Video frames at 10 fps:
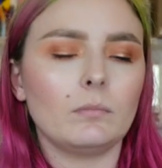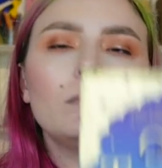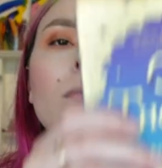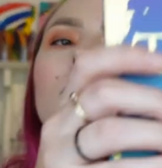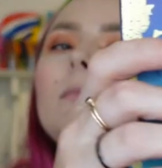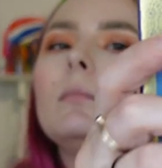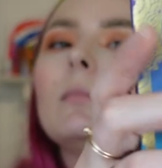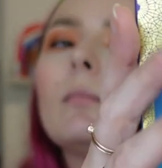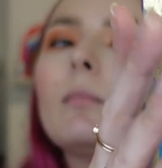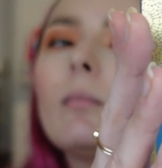
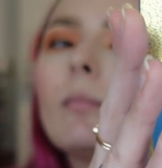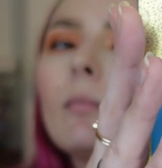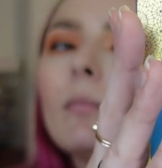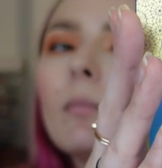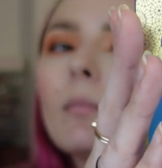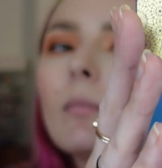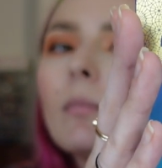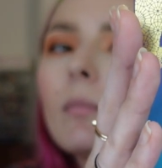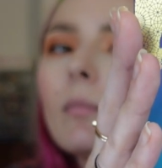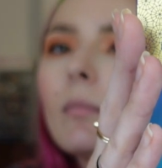
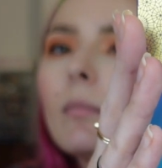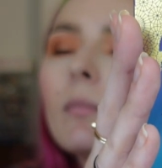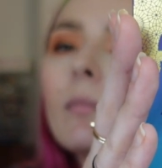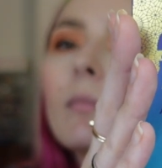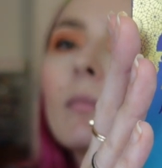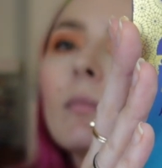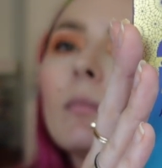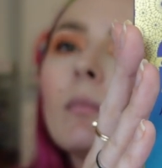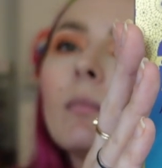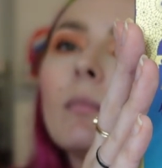
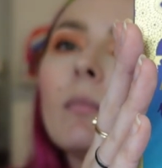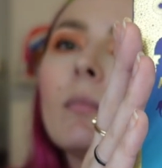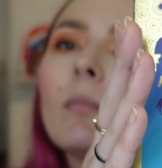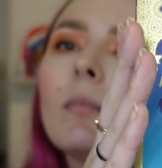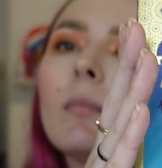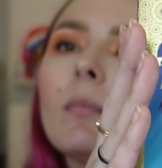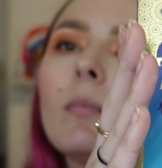No one is speaking in this clip.